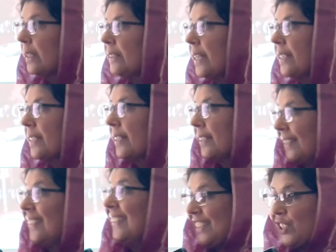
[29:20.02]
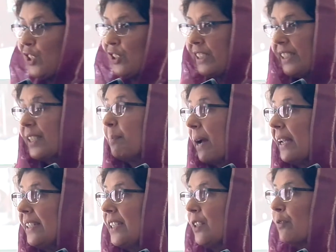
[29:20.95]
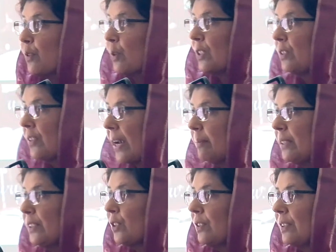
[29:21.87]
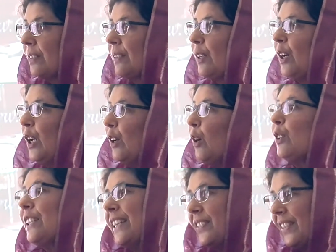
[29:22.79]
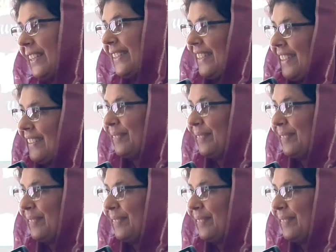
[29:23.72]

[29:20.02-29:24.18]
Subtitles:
There's a mic here if you want to grab it. Or, okay, great.